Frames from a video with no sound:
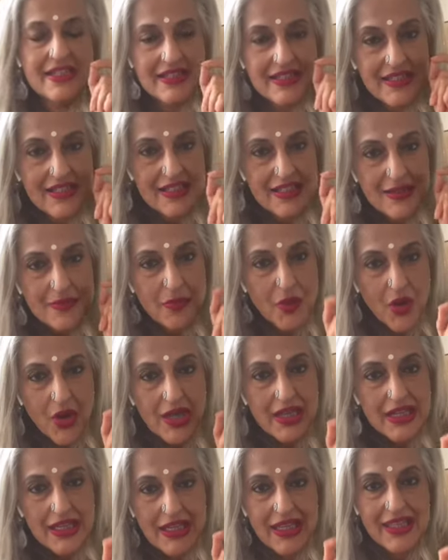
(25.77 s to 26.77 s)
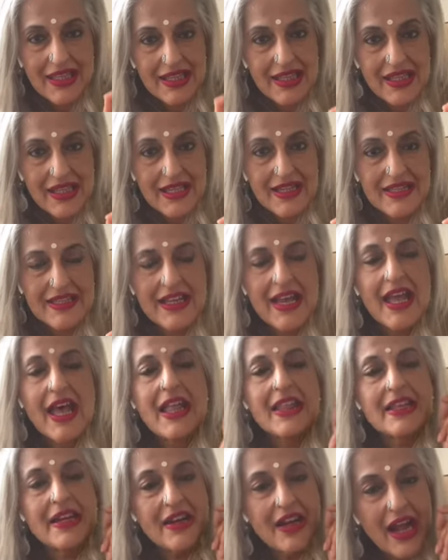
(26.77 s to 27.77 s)
is these small little things
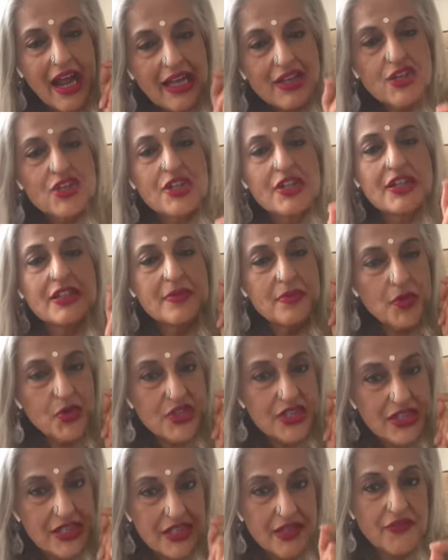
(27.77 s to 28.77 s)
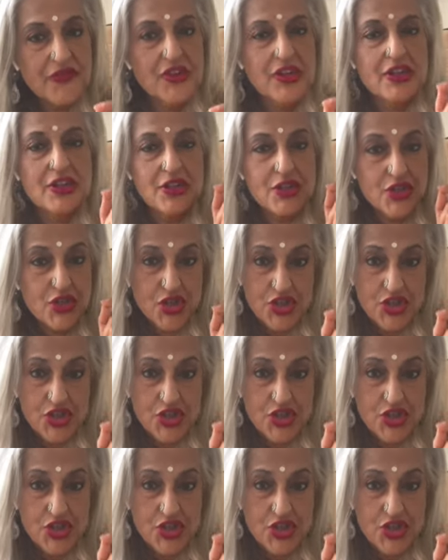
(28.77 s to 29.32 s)
that are actually the most difficult to